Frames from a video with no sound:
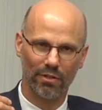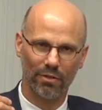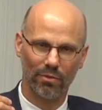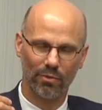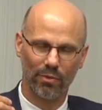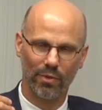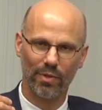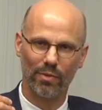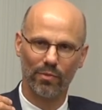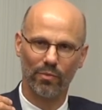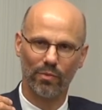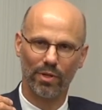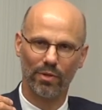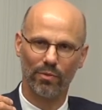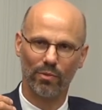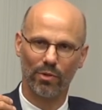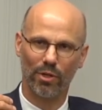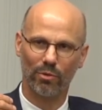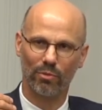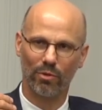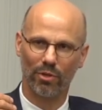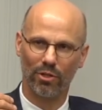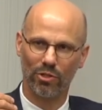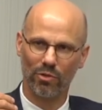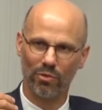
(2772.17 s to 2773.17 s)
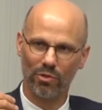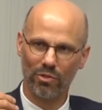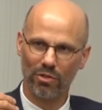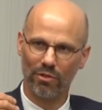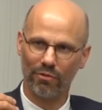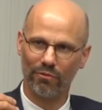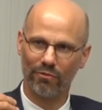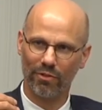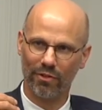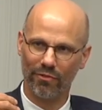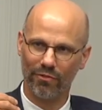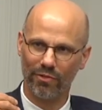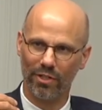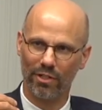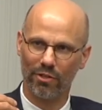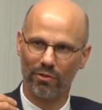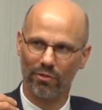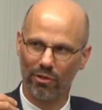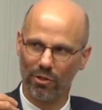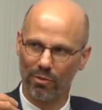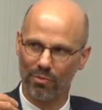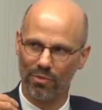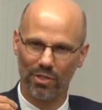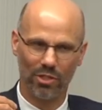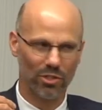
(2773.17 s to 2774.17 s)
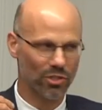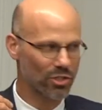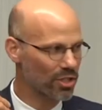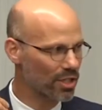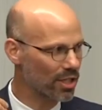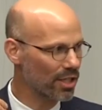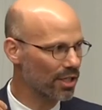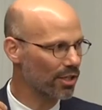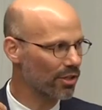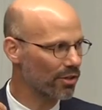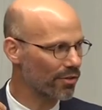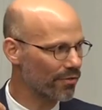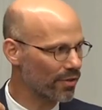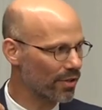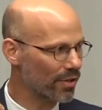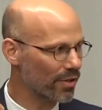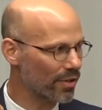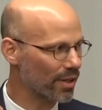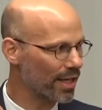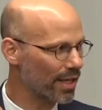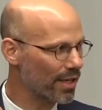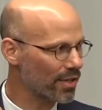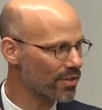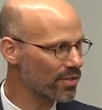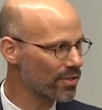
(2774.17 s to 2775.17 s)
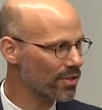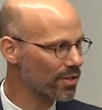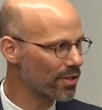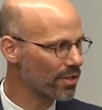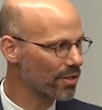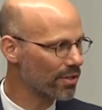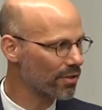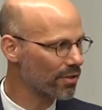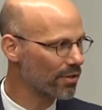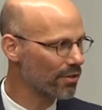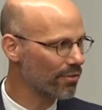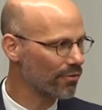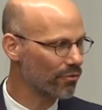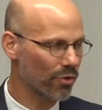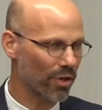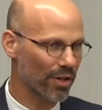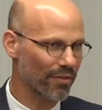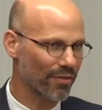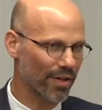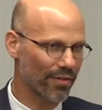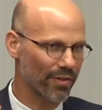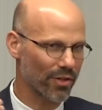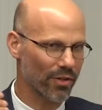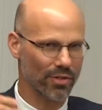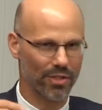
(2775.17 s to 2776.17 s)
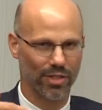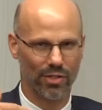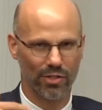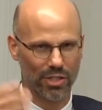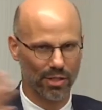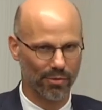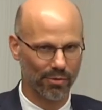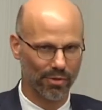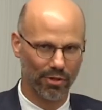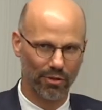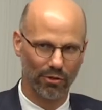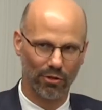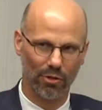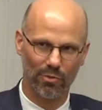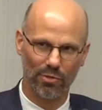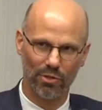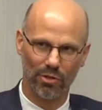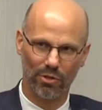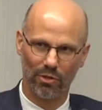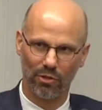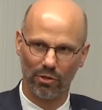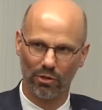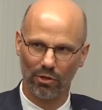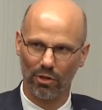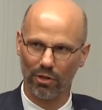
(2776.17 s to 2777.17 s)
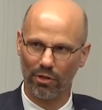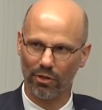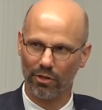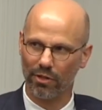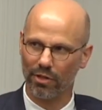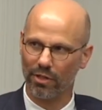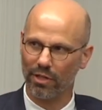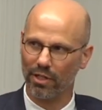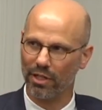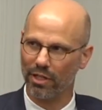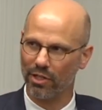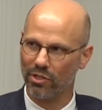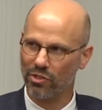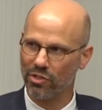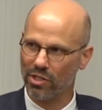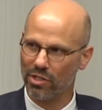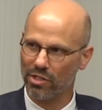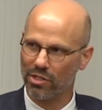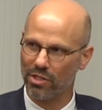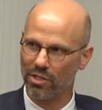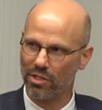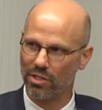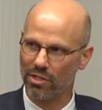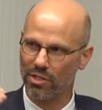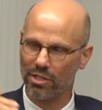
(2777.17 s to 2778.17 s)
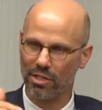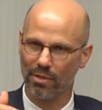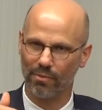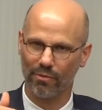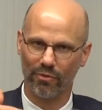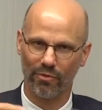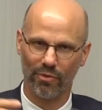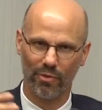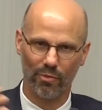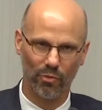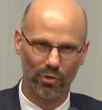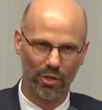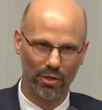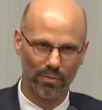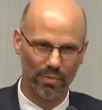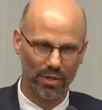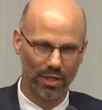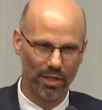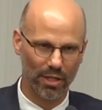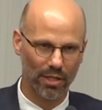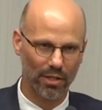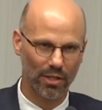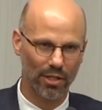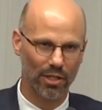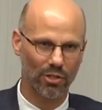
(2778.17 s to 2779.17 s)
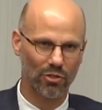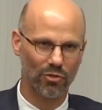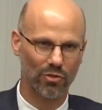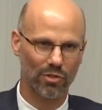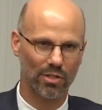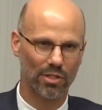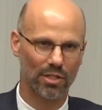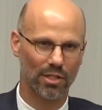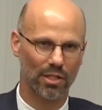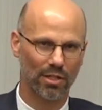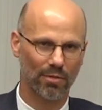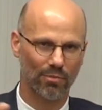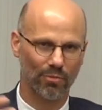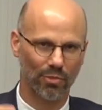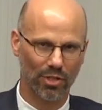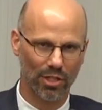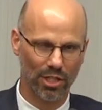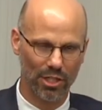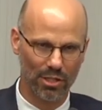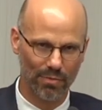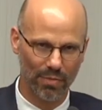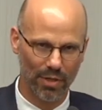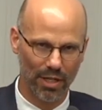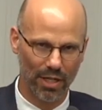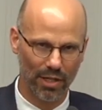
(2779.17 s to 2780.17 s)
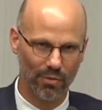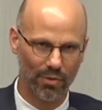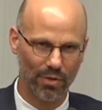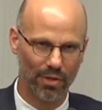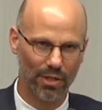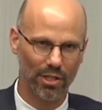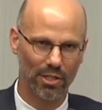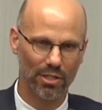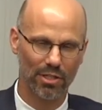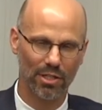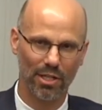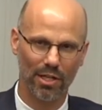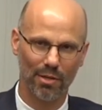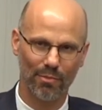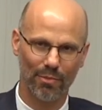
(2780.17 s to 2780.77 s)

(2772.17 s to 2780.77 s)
We, we worked with 250 groups in Chile over the last 45 years now. Some of the groups are no longer in existence. Some of them wouldn't be interested in participating with us.